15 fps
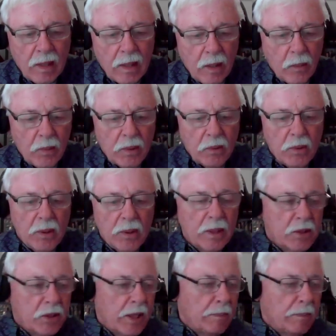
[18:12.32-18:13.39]
I want to look
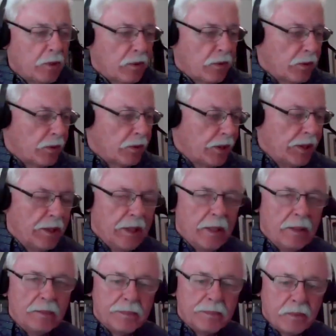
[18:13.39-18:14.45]
at chapter 13
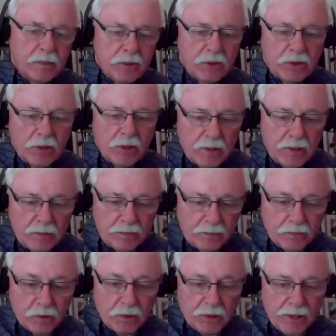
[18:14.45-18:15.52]
now. Start
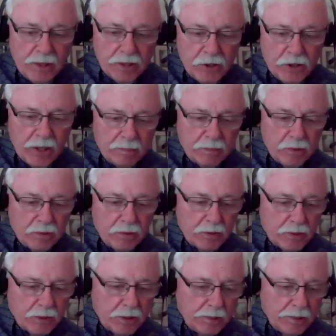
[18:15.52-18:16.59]
looking at chapter
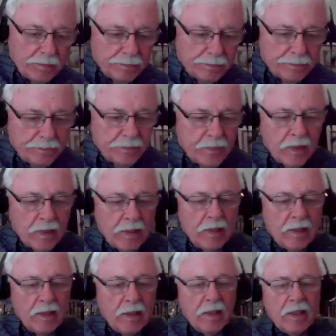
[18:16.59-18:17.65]
13,
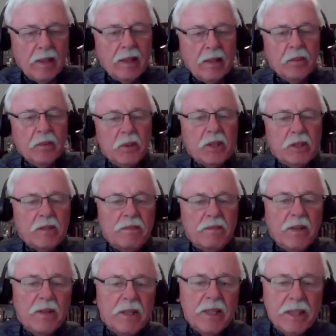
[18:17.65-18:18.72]
which is a
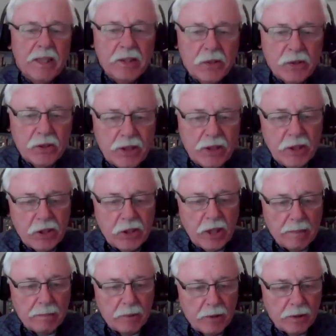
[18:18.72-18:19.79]
very interesting
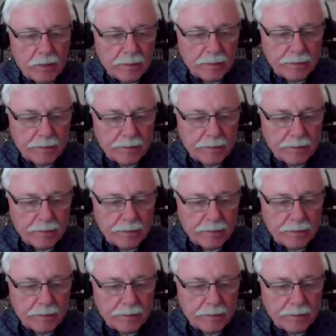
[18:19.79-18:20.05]
chapter.